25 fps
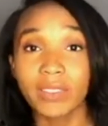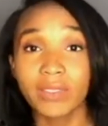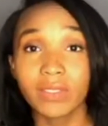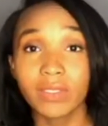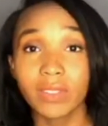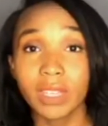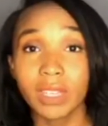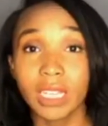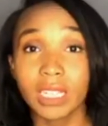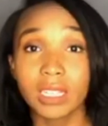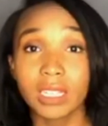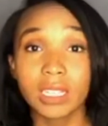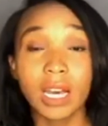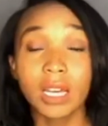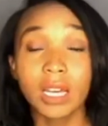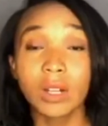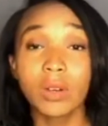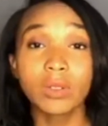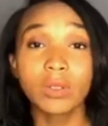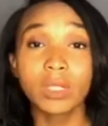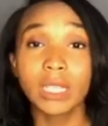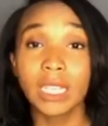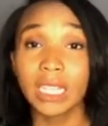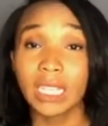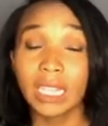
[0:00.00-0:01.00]
is not
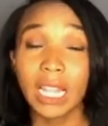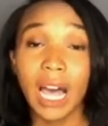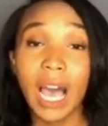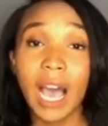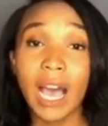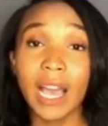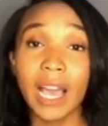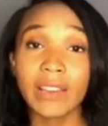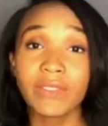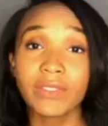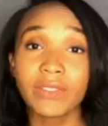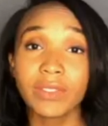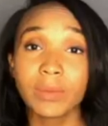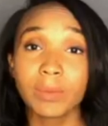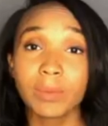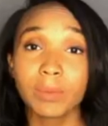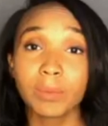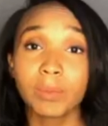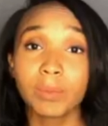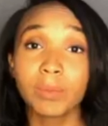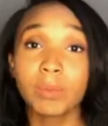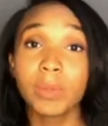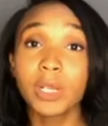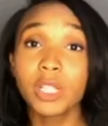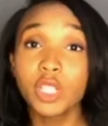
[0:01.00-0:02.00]
only alive,
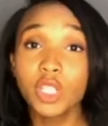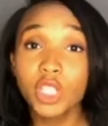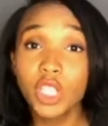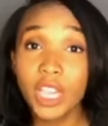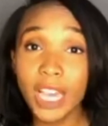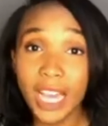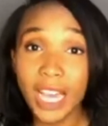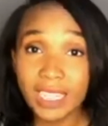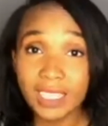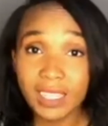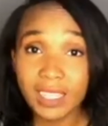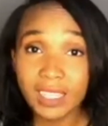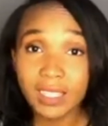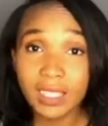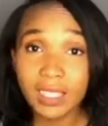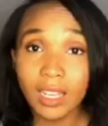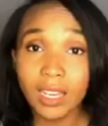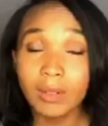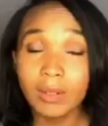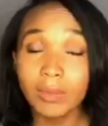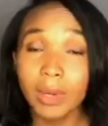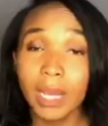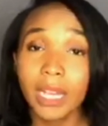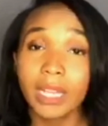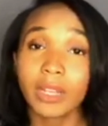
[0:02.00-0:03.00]
but she has a son
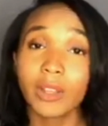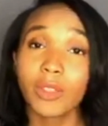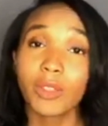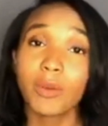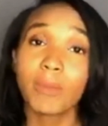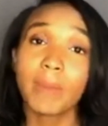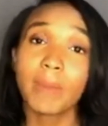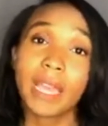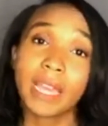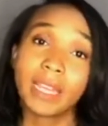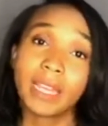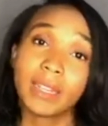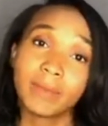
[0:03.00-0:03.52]
by another man.